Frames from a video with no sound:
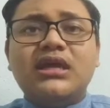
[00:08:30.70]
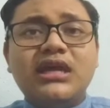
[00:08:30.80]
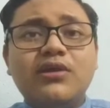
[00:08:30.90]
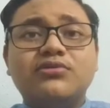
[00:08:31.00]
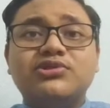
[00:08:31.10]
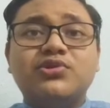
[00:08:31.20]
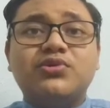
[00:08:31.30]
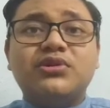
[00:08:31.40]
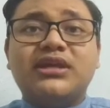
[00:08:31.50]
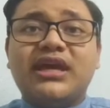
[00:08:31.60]
It
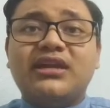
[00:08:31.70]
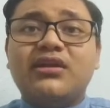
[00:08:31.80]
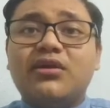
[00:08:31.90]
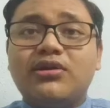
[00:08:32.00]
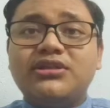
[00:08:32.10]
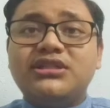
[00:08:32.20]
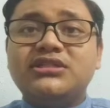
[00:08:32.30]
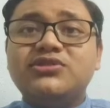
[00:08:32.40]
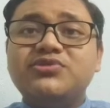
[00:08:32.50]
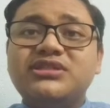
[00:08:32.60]
also can
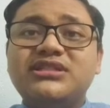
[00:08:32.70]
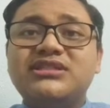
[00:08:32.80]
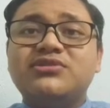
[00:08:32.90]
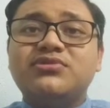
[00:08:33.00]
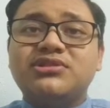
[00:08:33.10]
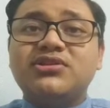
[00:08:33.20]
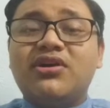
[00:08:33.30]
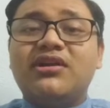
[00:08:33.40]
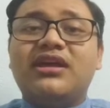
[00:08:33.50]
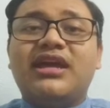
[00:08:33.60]
return nutrients to the
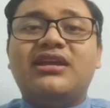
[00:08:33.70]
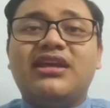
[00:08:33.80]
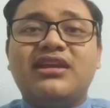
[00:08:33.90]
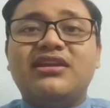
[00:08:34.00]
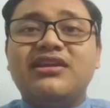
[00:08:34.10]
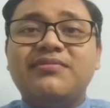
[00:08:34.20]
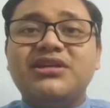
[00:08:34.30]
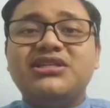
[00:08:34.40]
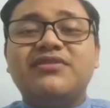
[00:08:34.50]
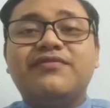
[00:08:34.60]
soil and can
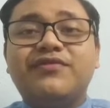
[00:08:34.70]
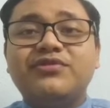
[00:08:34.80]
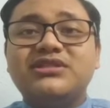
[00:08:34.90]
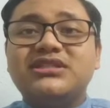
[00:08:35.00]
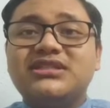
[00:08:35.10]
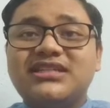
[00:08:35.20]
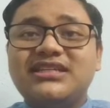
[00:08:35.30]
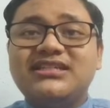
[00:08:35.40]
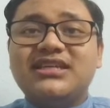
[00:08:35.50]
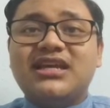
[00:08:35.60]
damage fruits,
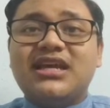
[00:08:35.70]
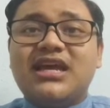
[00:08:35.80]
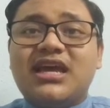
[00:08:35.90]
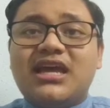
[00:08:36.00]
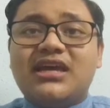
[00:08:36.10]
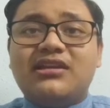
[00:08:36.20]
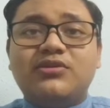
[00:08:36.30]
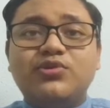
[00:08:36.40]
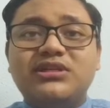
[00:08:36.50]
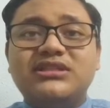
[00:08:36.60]
trees, and
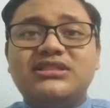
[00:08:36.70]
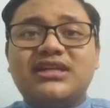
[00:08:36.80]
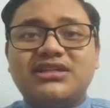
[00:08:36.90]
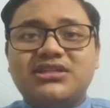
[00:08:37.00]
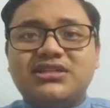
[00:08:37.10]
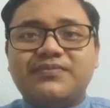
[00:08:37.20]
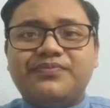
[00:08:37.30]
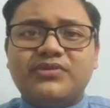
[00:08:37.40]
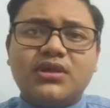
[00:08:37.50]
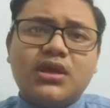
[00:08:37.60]
wooden structure.
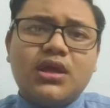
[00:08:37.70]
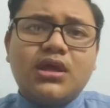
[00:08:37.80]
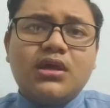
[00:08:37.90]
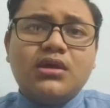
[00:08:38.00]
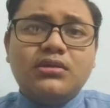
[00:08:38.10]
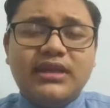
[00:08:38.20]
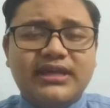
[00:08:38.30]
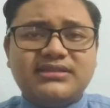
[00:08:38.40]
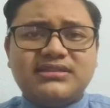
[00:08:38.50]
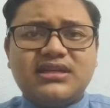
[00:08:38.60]

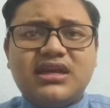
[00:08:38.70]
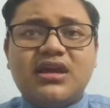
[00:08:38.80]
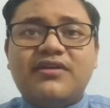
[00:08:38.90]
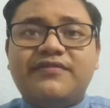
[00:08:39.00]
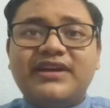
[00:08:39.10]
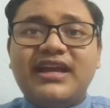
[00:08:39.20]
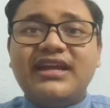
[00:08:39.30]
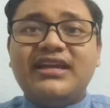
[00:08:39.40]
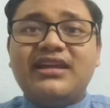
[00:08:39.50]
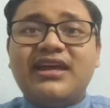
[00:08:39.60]
Next, fungi
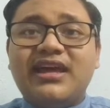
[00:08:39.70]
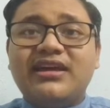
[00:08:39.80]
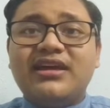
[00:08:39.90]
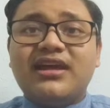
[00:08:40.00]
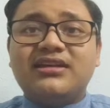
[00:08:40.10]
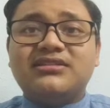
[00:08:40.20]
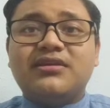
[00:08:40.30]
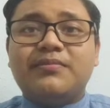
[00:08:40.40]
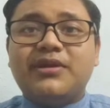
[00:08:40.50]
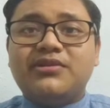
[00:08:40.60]
can act as
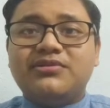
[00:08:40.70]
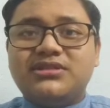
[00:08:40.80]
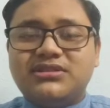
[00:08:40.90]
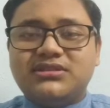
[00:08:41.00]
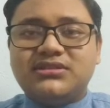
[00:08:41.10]
pathogen,